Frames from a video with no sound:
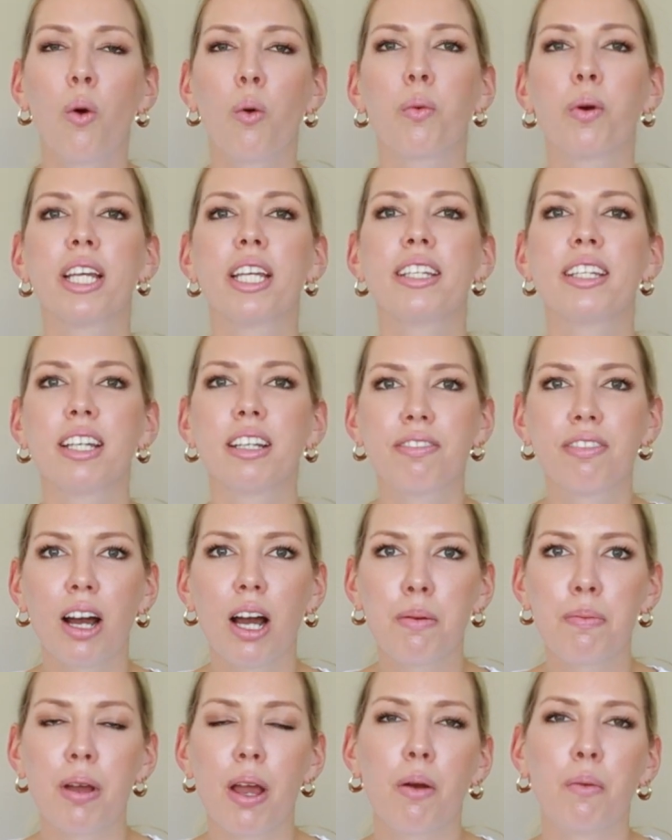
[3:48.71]
we give
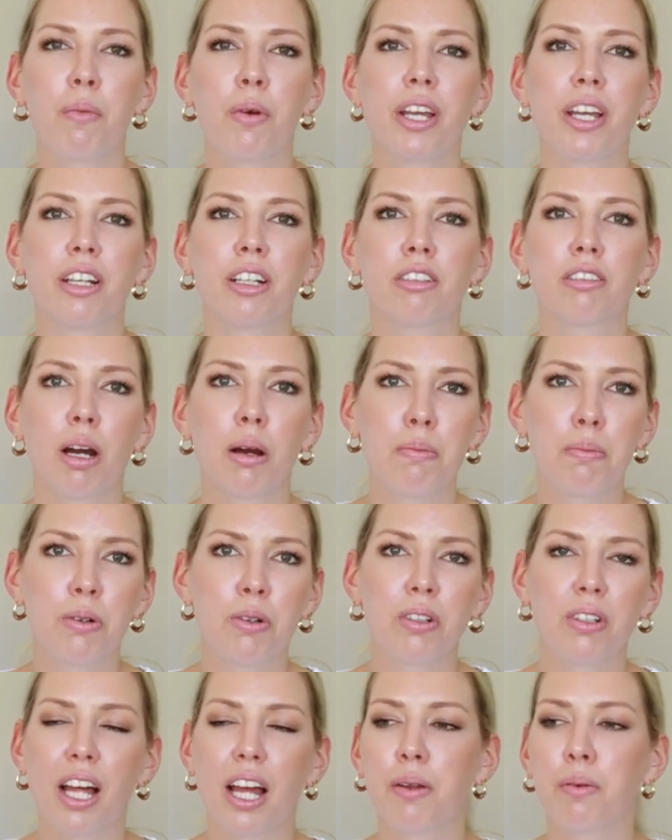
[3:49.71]
up and we
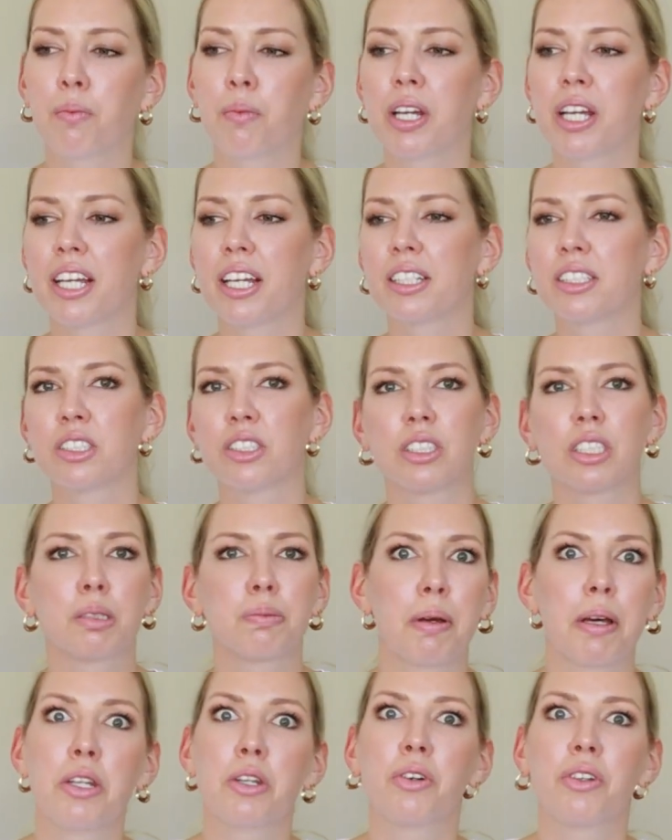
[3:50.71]
crumble and we just
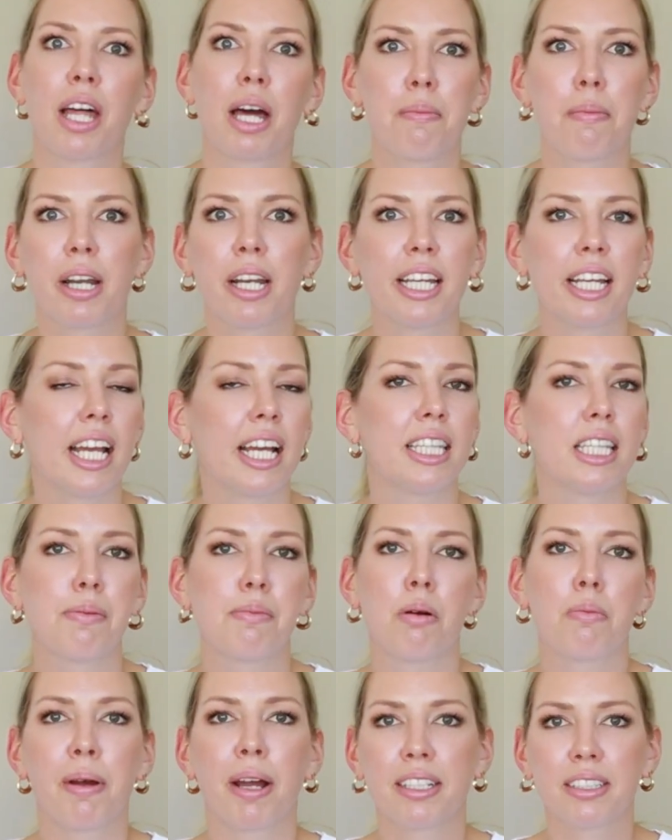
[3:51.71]
spend all that money and then
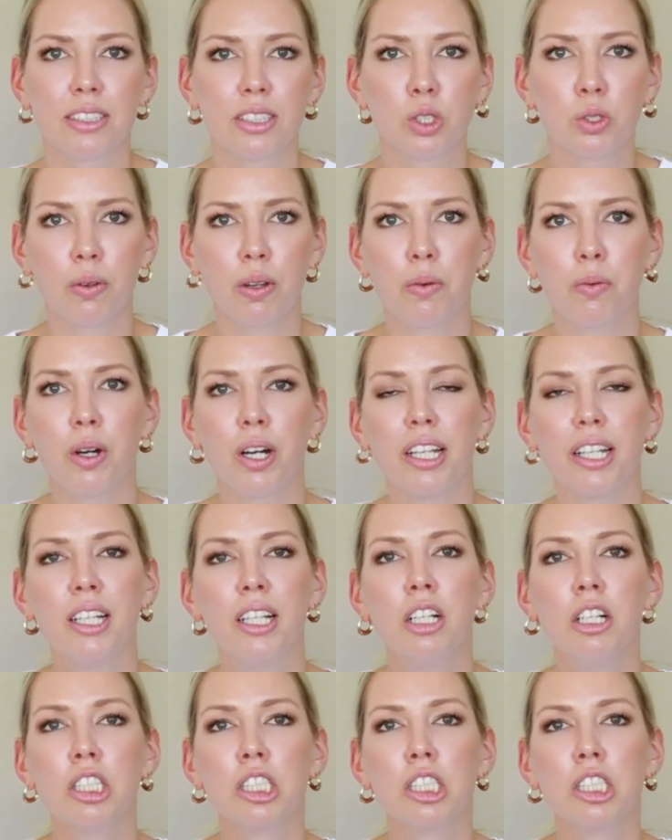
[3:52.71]
we're back to square one.